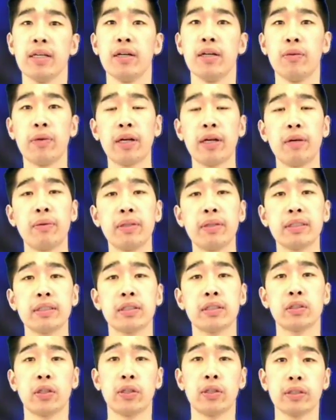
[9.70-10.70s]
What I wanted
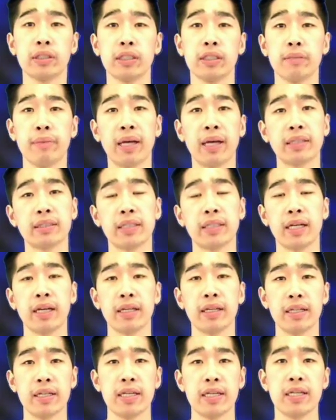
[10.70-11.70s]
to talk to you about
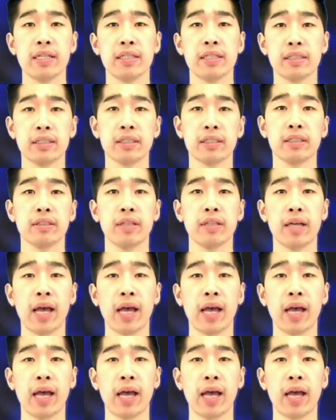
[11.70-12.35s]
today is